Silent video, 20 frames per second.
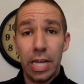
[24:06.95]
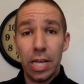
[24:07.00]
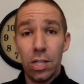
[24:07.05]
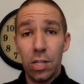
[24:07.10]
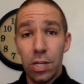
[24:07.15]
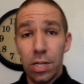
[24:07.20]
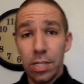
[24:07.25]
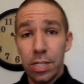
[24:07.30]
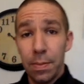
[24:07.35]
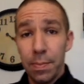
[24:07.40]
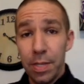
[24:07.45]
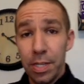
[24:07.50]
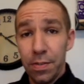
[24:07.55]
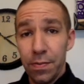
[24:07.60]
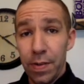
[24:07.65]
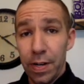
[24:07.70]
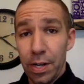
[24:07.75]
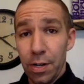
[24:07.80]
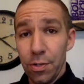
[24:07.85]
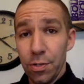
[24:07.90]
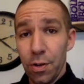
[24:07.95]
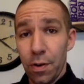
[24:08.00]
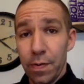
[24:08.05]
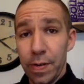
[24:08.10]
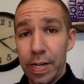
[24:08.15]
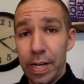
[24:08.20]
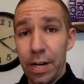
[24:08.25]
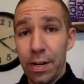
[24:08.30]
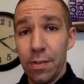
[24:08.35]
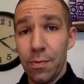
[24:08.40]
a look at some of these videos over
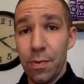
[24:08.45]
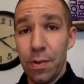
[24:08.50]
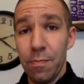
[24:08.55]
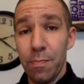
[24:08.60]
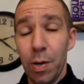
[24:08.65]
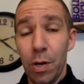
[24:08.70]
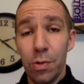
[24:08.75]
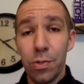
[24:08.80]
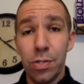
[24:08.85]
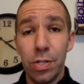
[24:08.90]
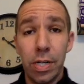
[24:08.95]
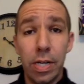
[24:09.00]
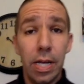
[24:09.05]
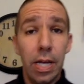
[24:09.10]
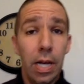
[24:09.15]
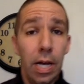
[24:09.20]
here that we've posted,